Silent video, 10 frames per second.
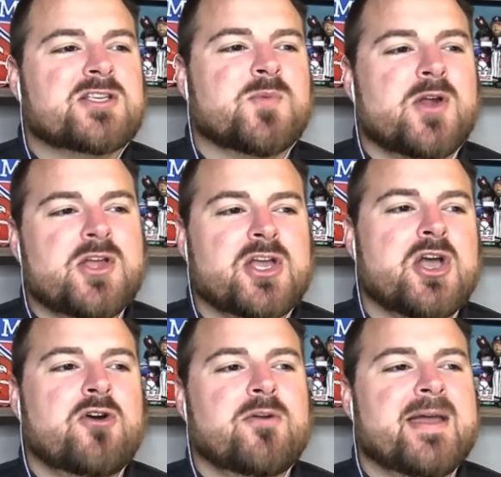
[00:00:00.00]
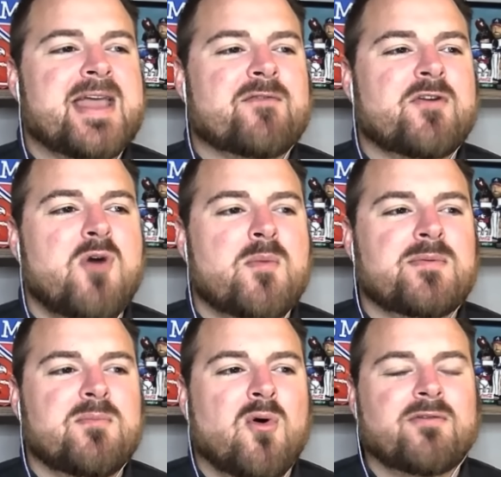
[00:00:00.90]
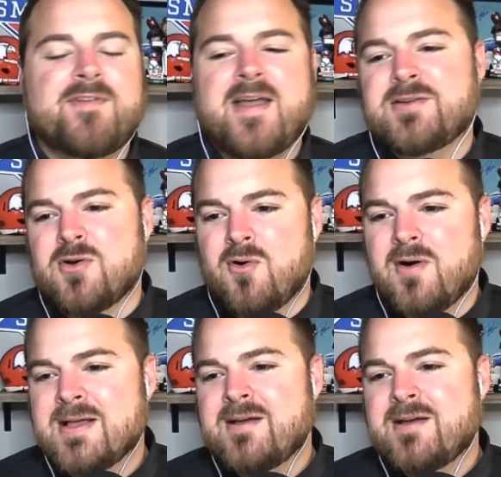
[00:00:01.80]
It's where you can go to make every moment more FanDuel.